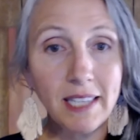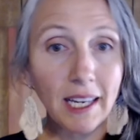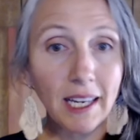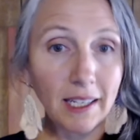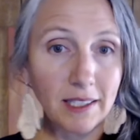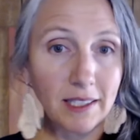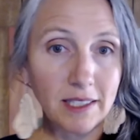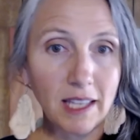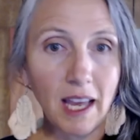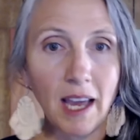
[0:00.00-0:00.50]

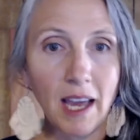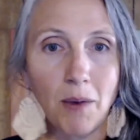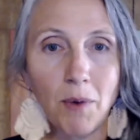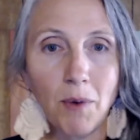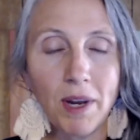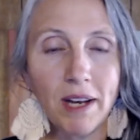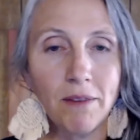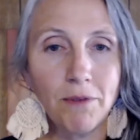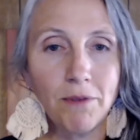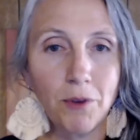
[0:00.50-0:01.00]
six, I
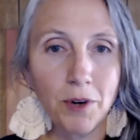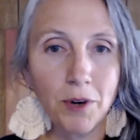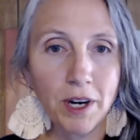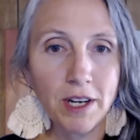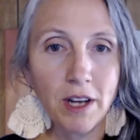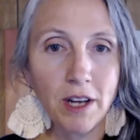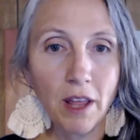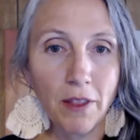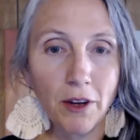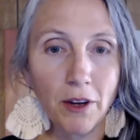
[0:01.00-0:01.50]
went for
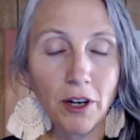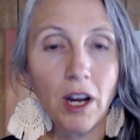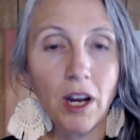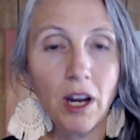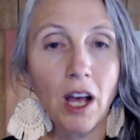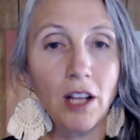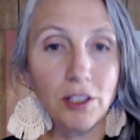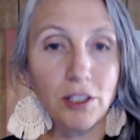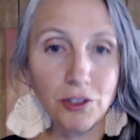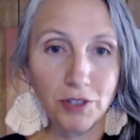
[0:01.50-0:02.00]

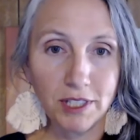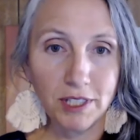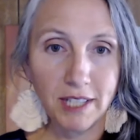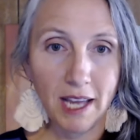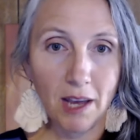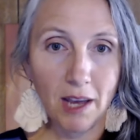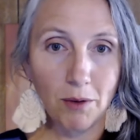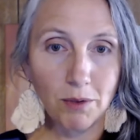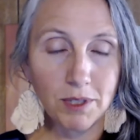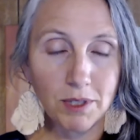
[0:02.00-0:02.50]
another
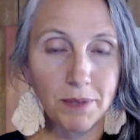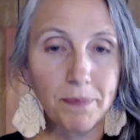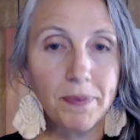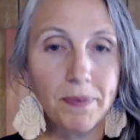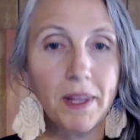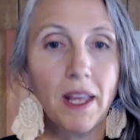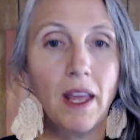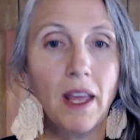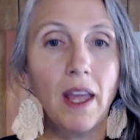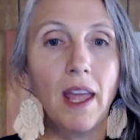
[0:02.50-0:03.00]
ultrasound.
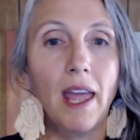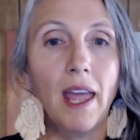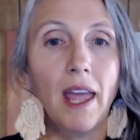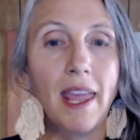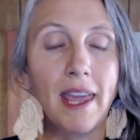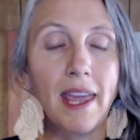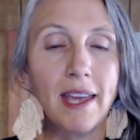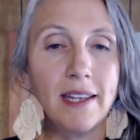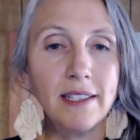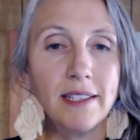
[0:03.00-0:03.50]

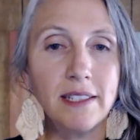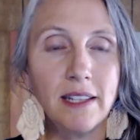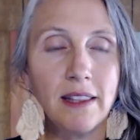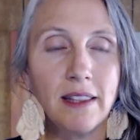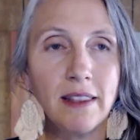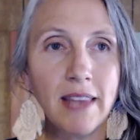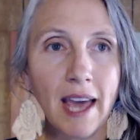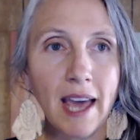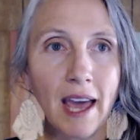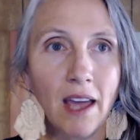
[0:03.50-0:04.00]
And
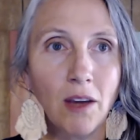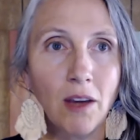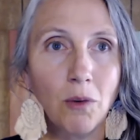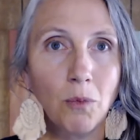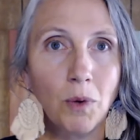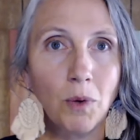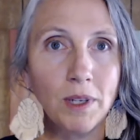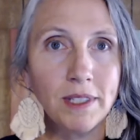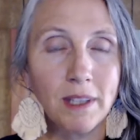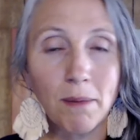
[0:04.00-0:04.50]
that
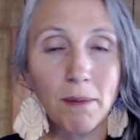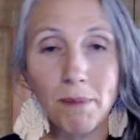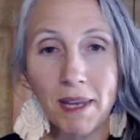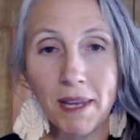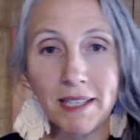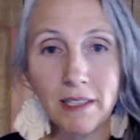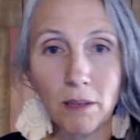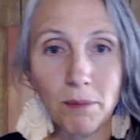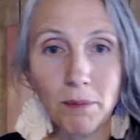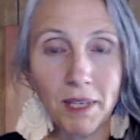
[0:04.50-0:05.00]
was
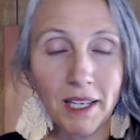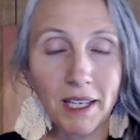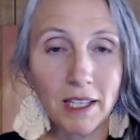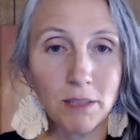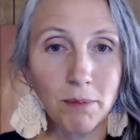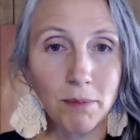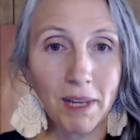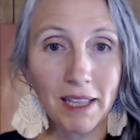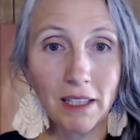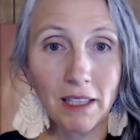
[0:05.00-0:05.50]
amazing
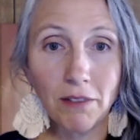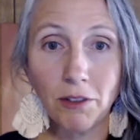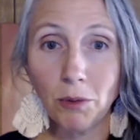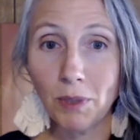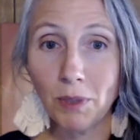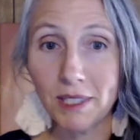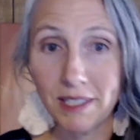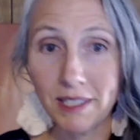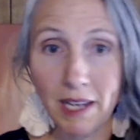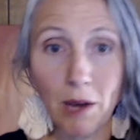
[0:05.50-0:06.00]
because my
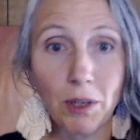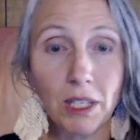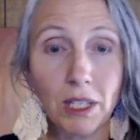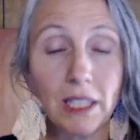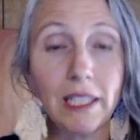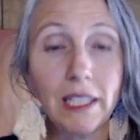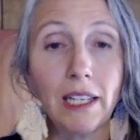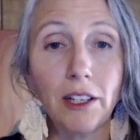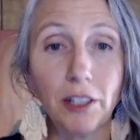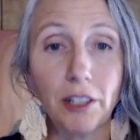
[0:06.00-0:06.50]
liver was now
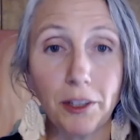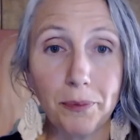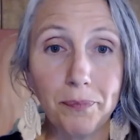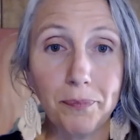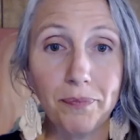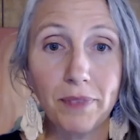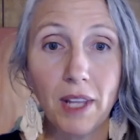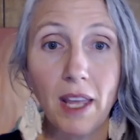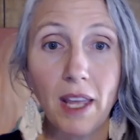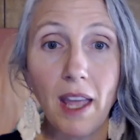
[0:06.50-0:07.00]
clear.
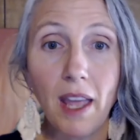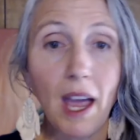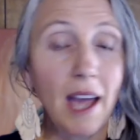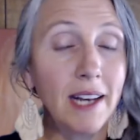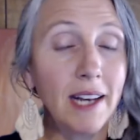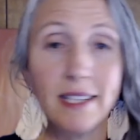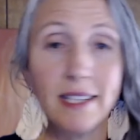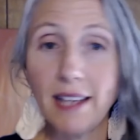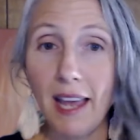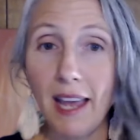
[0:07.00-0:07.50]

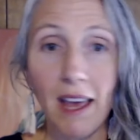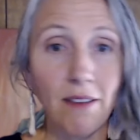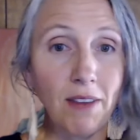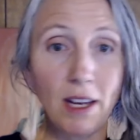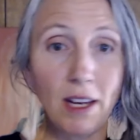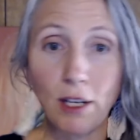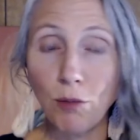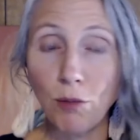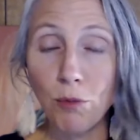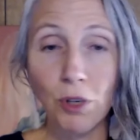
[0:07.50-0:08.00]
I didn't
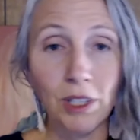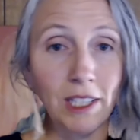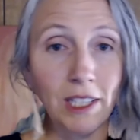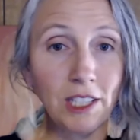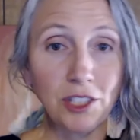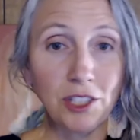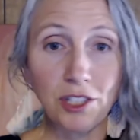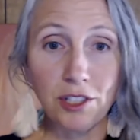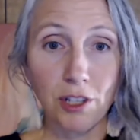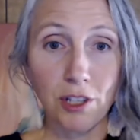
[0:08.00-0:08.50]
have any more
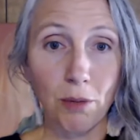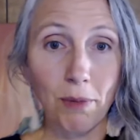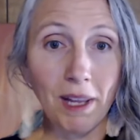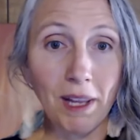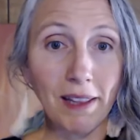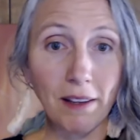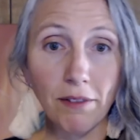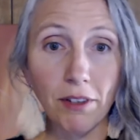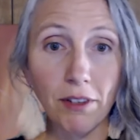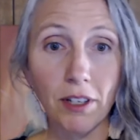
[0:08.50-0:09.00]
lesions on
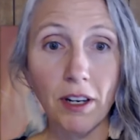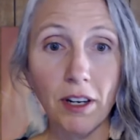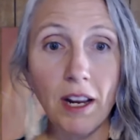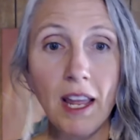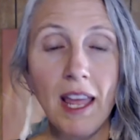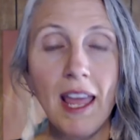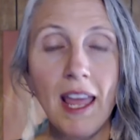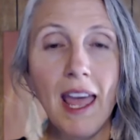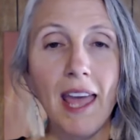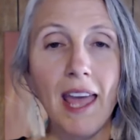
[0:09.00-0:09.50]
my liver.
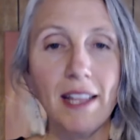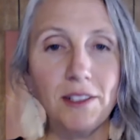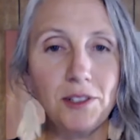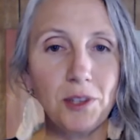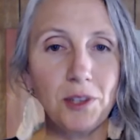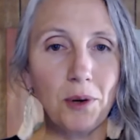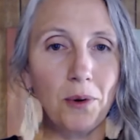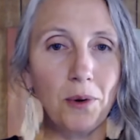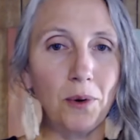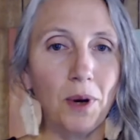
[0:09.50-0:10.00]

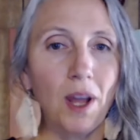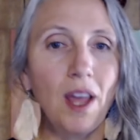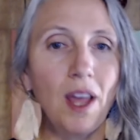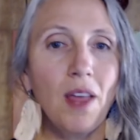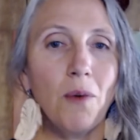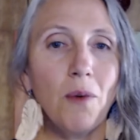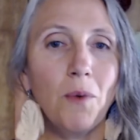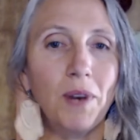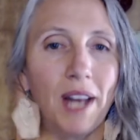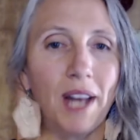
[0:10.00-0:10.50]
And so
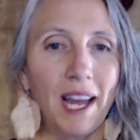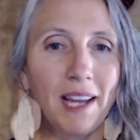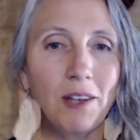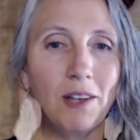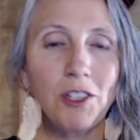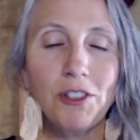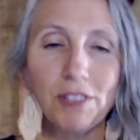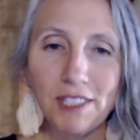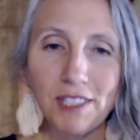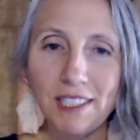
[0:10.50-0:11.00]
when
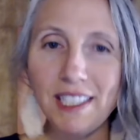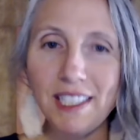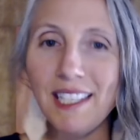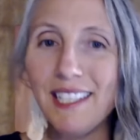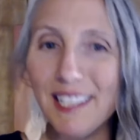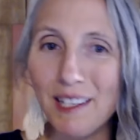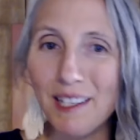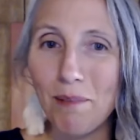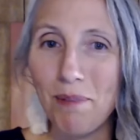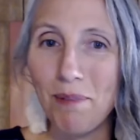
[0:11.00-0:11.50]
I, you'll
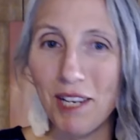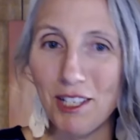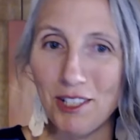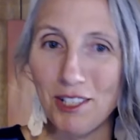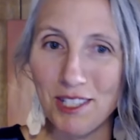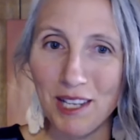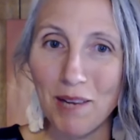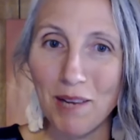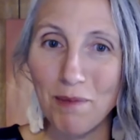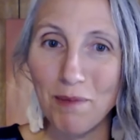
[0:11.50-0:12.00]
see it in the
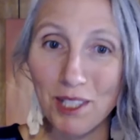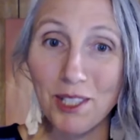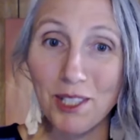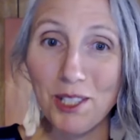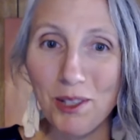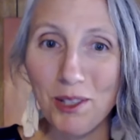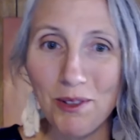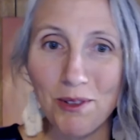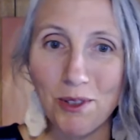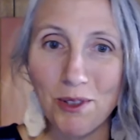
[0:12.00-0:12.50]
pictures that I'm going
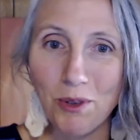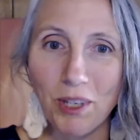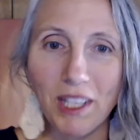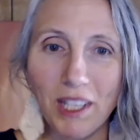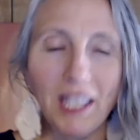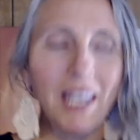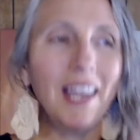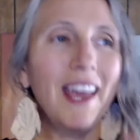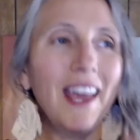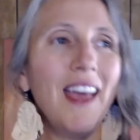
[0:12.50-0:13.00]
to show you
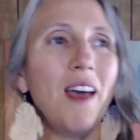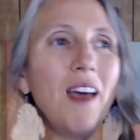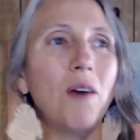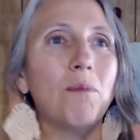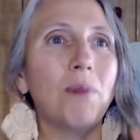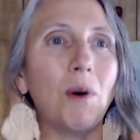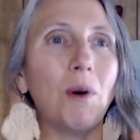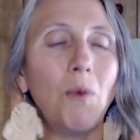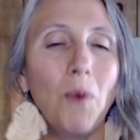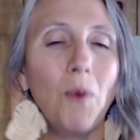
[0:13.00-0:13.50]
shortly,
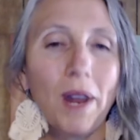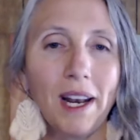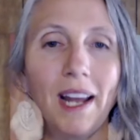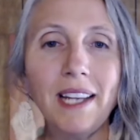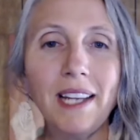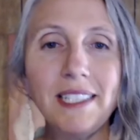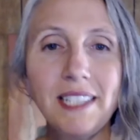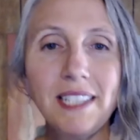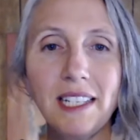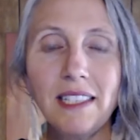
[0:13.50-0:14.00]
but when
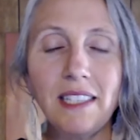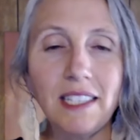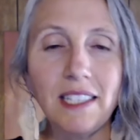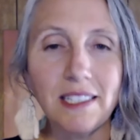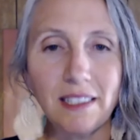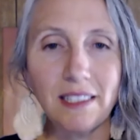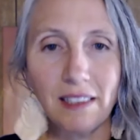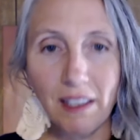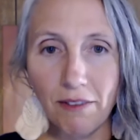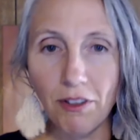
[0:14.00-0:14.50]
I did
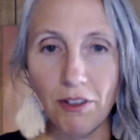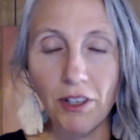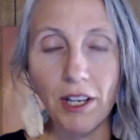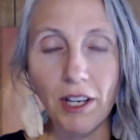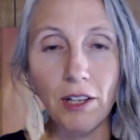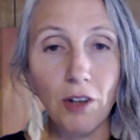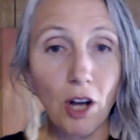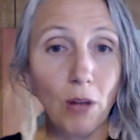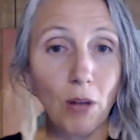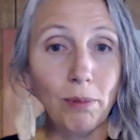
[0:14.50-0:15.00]
these liver
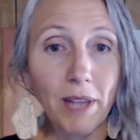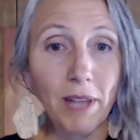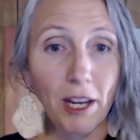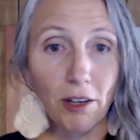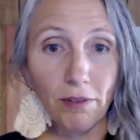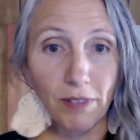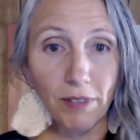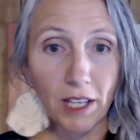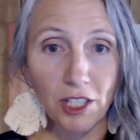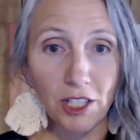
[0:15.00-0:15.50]
and
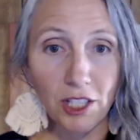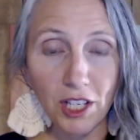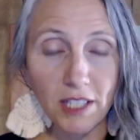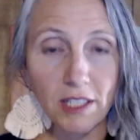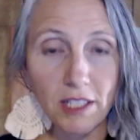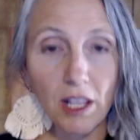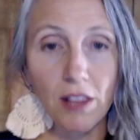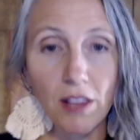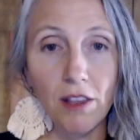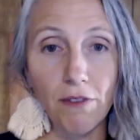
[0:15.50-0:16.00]
gallbladder
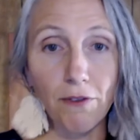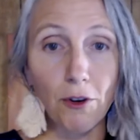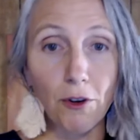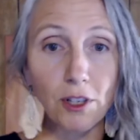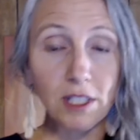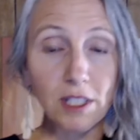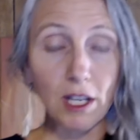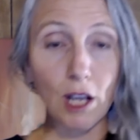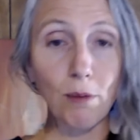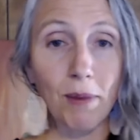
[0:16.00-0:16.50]
flushes, the
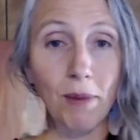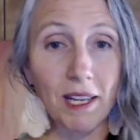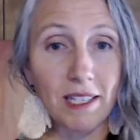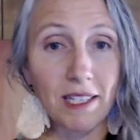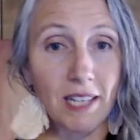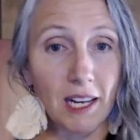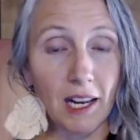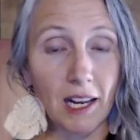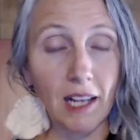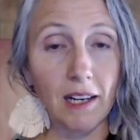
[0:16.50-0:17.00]
first time
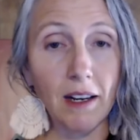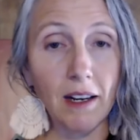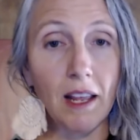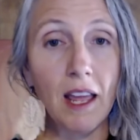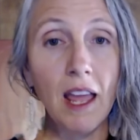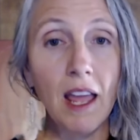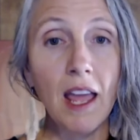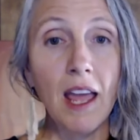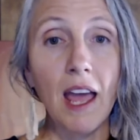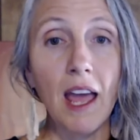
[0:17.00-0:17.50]
I did it,
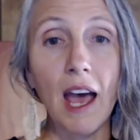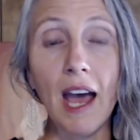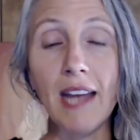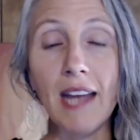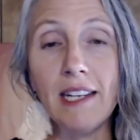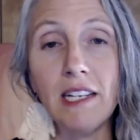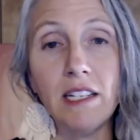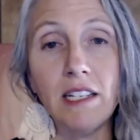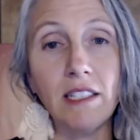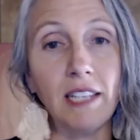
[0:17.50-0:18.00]

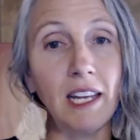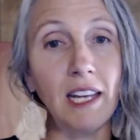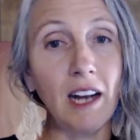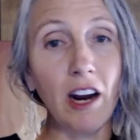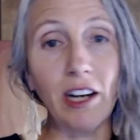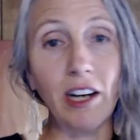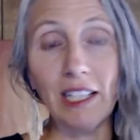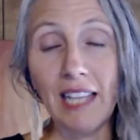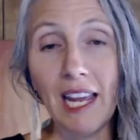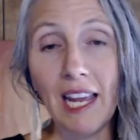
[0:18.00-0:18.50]
I didn't get
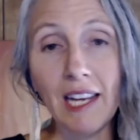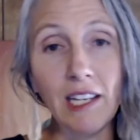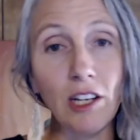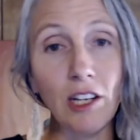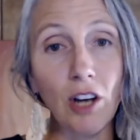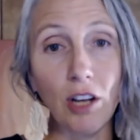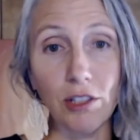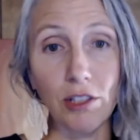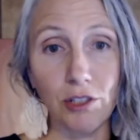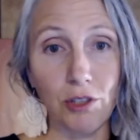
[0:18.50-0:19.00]
hardly
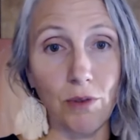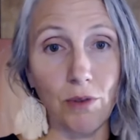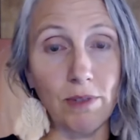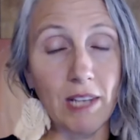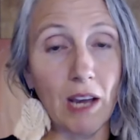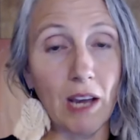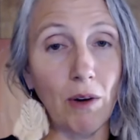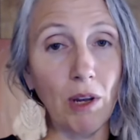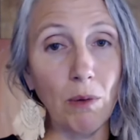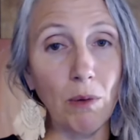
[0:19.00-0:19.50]
any
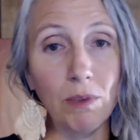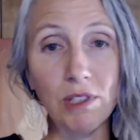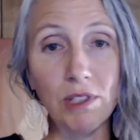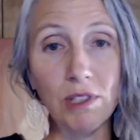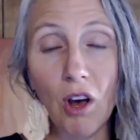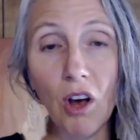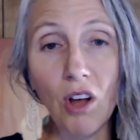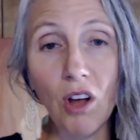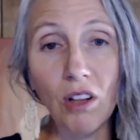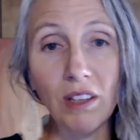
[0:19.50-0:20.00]
gallstones out. It was
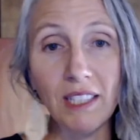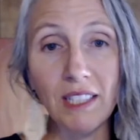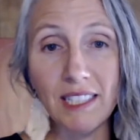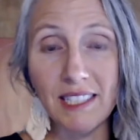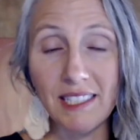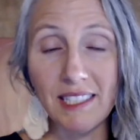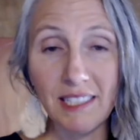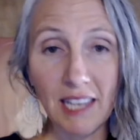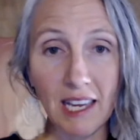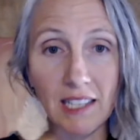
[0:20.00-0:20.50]
all the
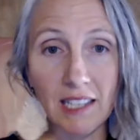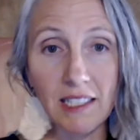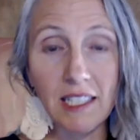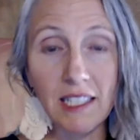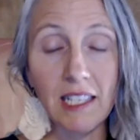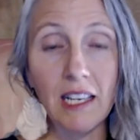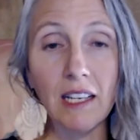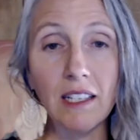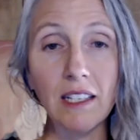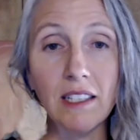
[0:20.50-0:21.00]

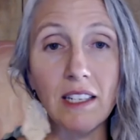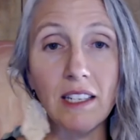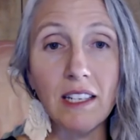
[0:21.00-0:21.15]
sandy